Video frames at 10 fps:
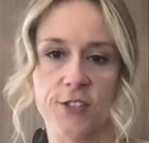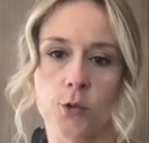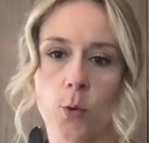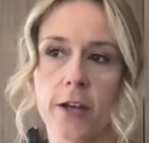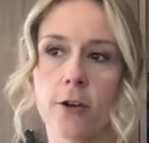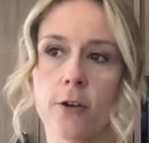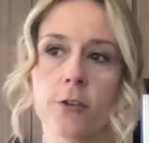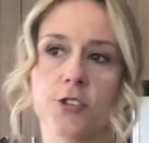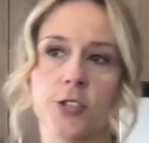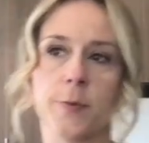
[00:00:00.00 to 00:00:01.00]

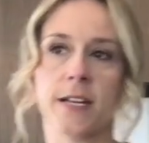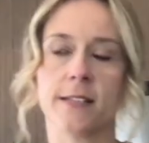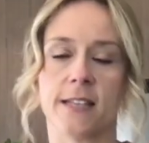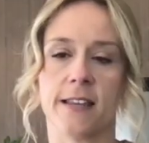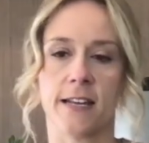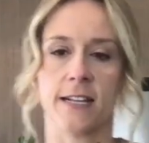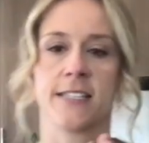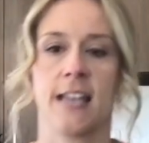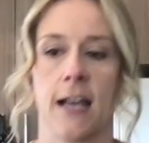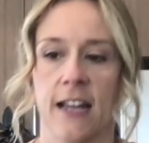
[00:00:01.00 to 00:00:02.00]
soil just because I think it's
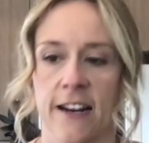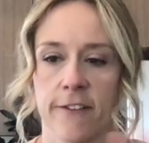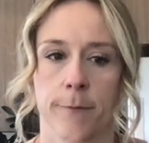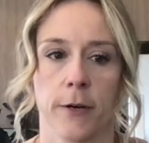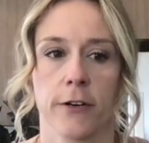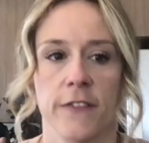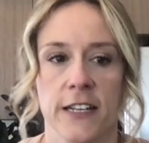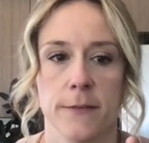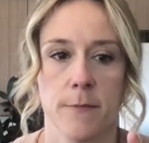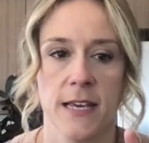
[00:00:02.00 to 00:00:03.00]
that kind of
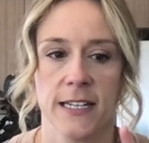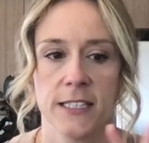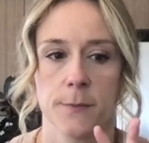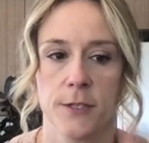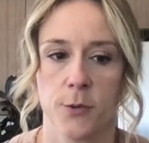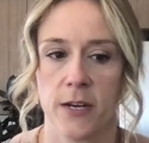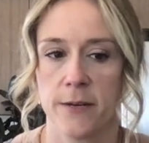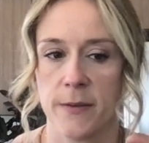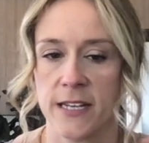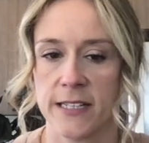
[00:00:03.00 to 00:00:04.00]
perfect mix
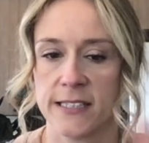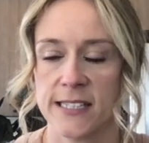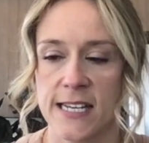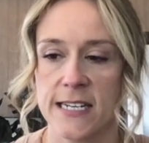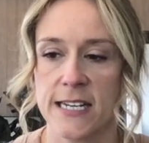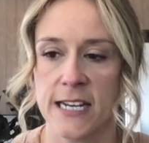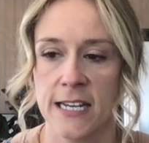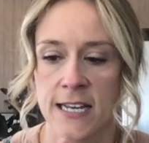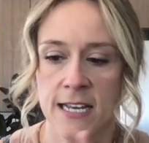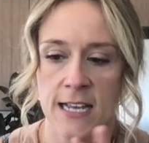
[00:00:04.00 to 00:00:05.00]
between being sandy